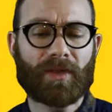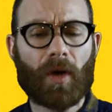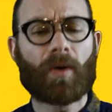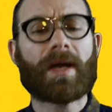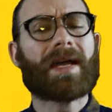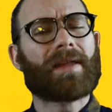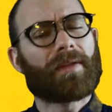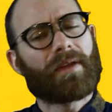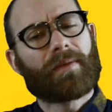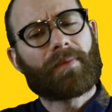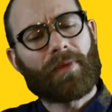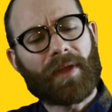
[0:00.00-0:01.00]
So
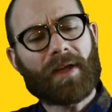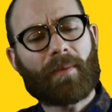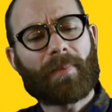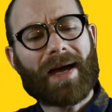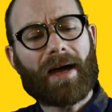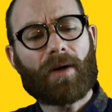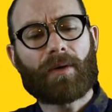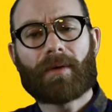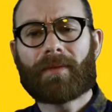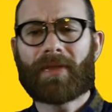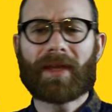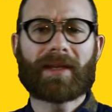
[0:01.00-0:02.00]
think
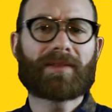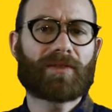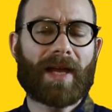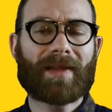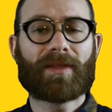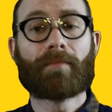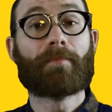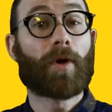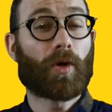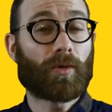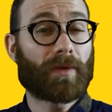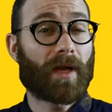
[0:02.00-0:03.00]
about things like the
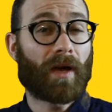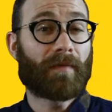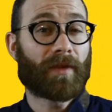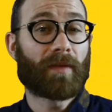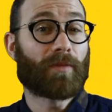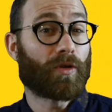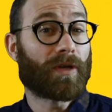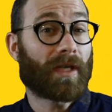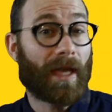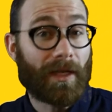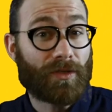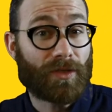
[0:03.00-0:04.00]
mode of
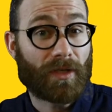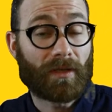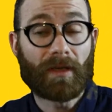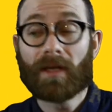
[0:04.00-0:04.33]
communication